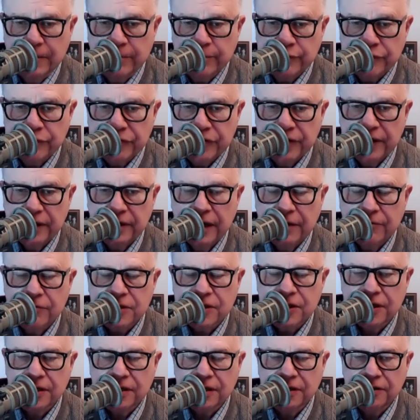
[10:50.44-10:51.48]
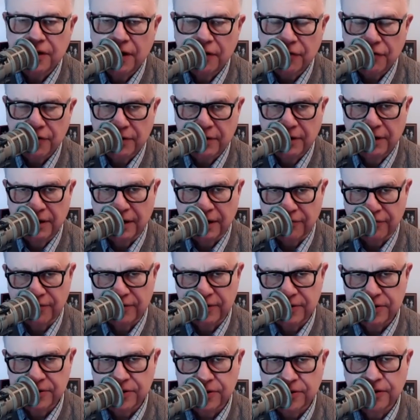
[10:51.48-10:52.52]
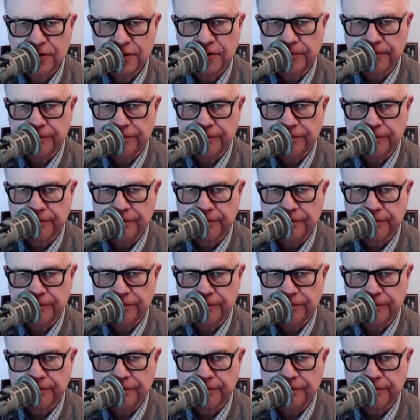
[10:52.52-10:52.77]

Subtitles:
Then I was at another conference